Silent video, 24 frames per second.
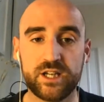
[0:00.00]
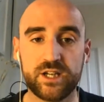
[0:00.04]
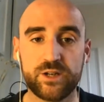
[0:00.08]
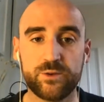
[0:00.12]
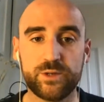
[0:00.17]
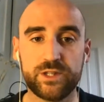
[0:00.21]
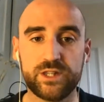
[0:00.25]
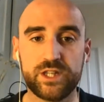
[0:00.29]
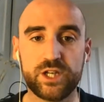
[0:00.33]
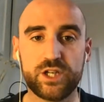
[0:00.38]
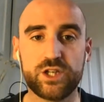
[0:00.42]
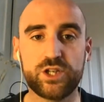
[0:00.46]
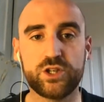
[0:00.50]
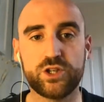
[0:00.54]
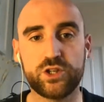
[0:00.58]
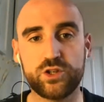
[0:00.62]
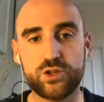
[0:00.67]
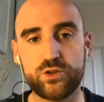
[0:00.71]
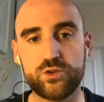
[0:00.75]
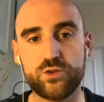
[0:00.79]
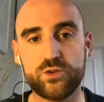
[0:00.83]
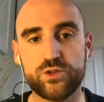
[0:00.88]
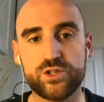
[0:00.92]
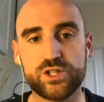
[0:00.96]
with the
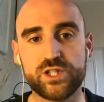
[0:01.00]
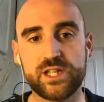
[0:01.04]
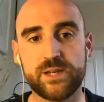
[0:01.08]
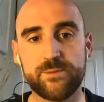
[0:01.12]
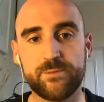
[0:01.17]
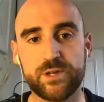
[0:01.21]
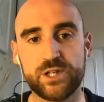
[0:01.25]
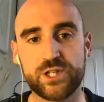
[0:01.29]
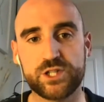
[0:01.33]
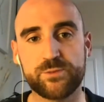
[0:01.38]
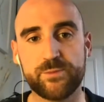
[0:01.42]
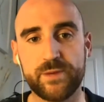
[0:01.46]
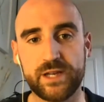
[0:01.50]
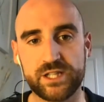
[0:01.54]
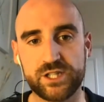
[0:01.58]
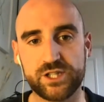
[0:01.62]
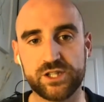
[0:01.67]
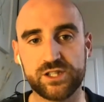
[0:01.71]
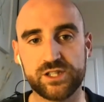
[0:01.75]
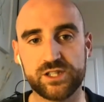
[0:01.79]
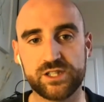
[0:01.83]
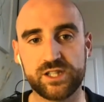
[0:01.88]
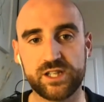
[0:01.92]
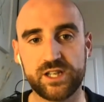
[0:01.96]
huge stimulus
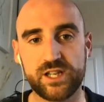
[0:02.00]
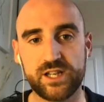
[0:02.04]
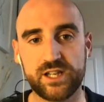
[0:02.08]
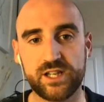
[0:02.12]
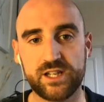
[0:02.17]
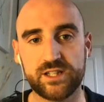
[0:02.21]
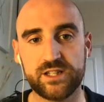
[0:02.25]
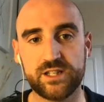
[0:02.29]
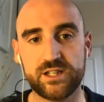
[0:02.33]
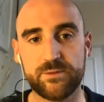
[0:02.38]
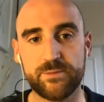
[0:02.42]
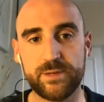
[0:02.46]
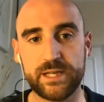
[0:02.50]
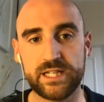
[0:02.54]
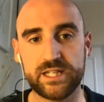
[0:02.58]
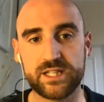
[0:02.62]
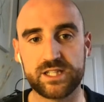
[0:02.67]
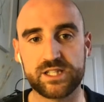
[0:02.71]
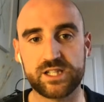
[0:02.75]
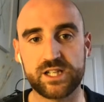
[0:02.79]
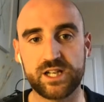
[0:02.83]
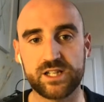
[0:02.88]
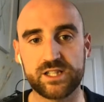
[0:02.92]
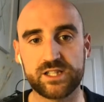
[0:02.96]
measures that are being
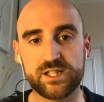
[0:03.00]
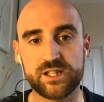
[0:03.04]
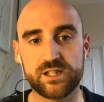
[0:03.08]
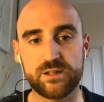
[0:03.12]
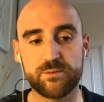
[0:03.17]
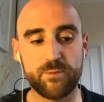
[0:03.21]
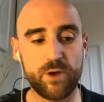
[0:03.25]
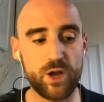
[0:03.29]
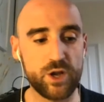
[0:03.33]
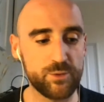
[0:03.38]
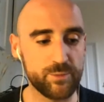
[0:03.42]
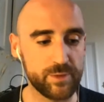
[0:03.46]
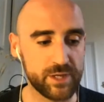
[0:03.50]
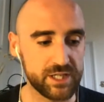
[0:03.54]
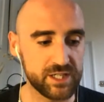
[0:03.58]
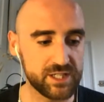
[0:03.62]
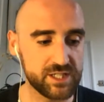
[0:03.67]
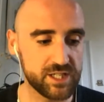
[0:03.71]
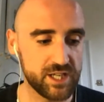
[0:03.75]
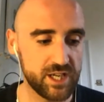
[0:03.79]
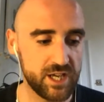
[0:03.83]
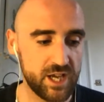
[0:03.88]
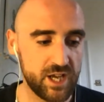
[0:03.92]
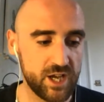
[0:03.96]
discussed at the moment,